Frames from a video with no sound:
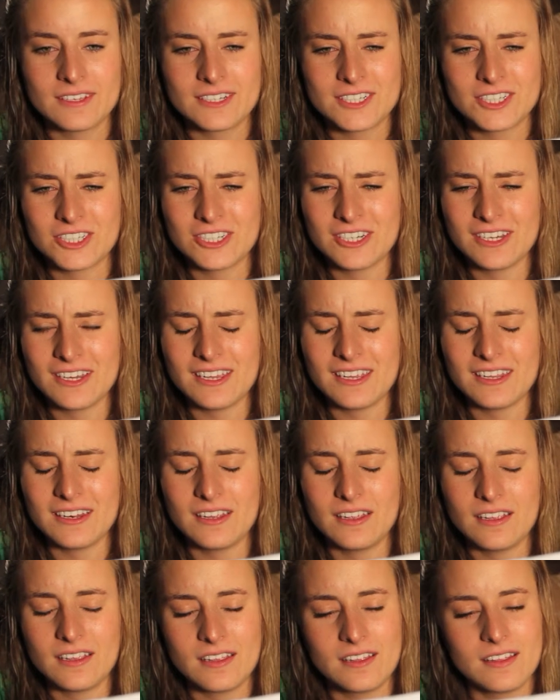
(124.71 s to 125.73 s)
Shit.
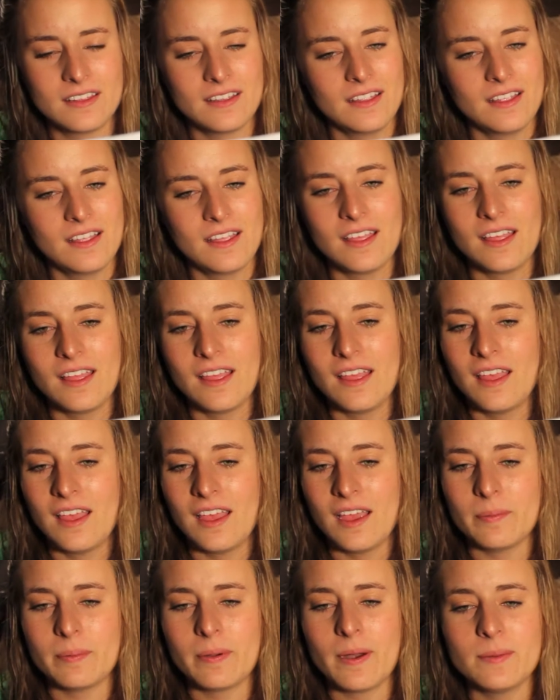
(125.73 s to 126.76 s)

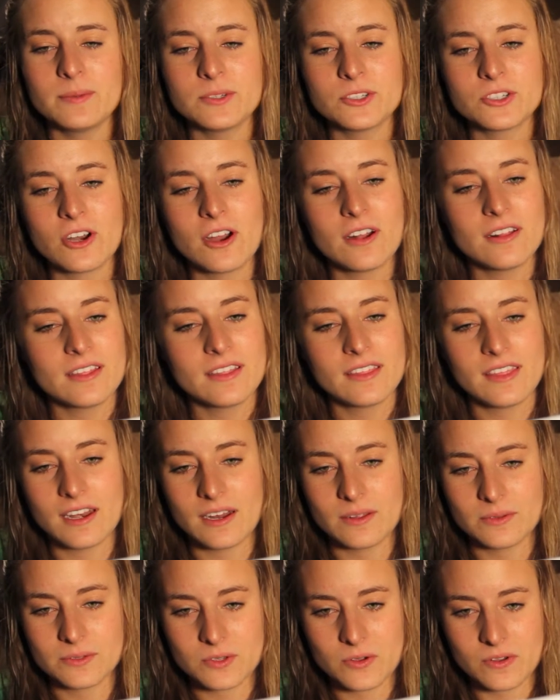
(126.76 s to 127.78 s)
I promised Charlie that
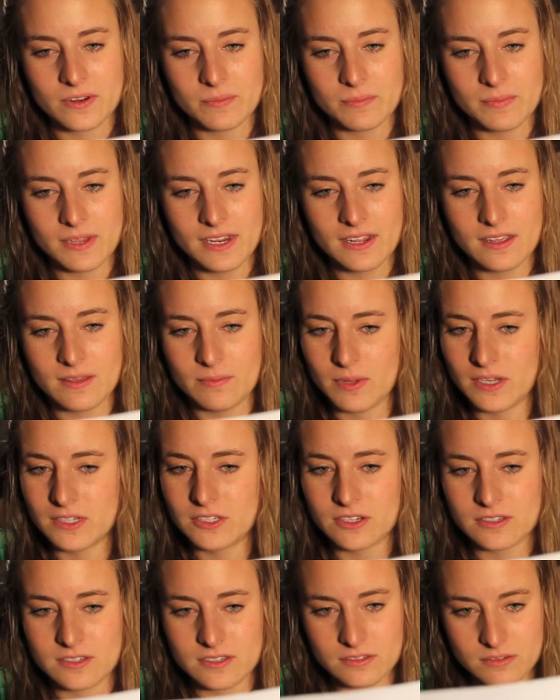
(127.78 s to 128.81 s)
I was going to meet him at
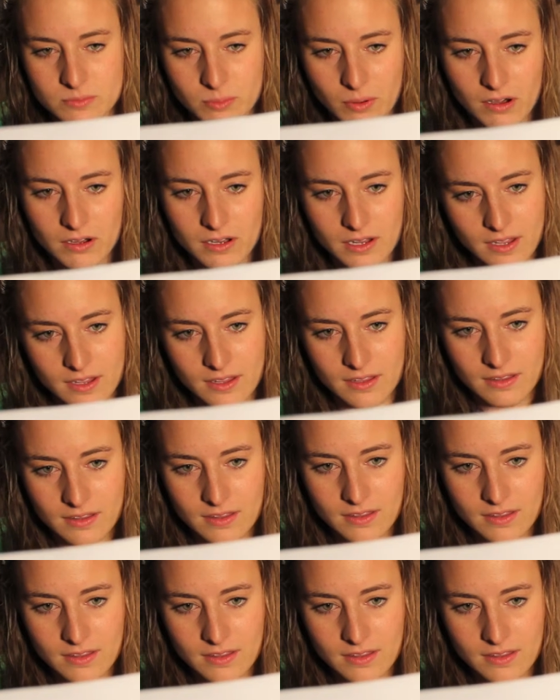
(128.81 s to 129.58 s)
Justin's party.